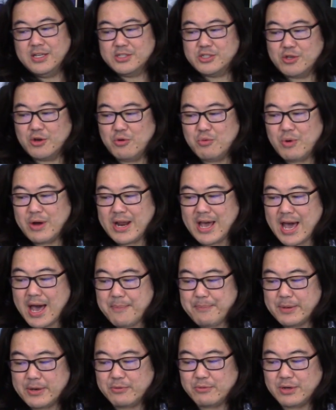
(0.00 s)
So, what
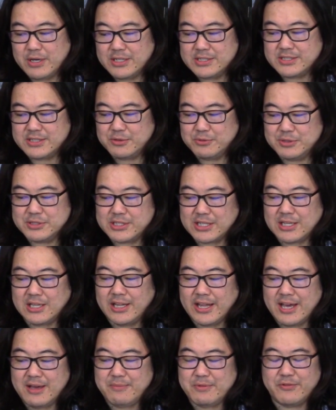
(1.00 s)
happened was it was a
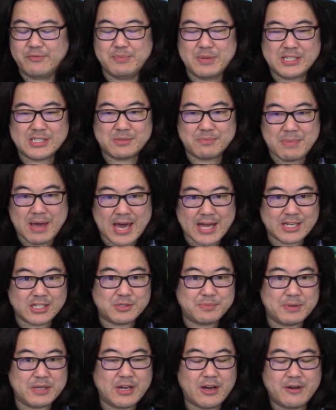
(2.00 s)
claim of
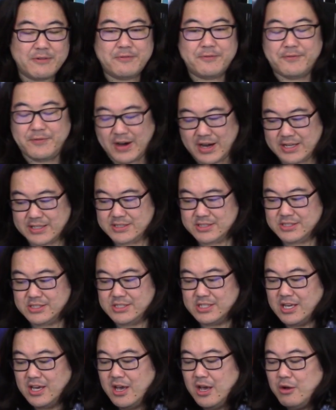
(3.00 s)
mismanagement of
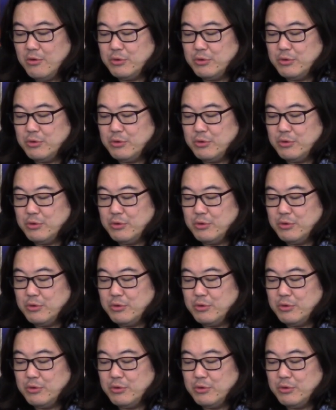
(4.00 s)
funds,